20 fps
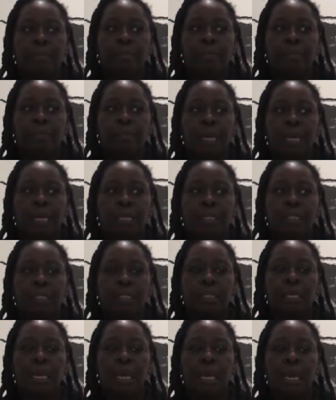but
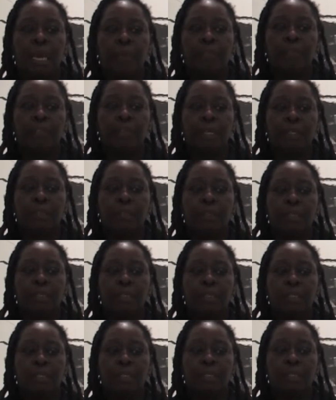I think
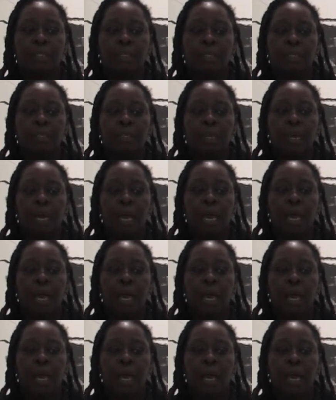that
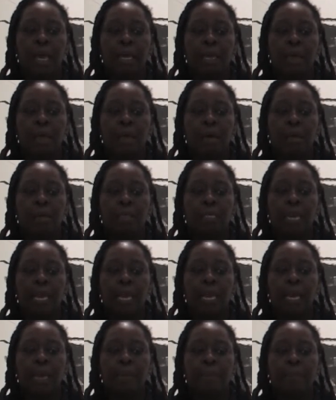I
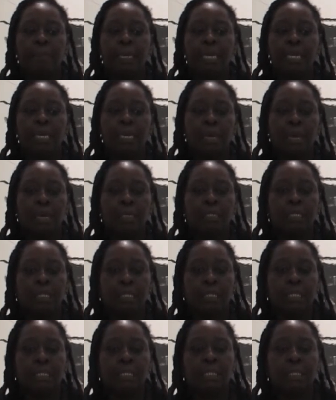can't, being an
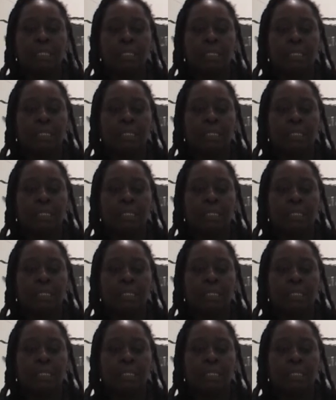artist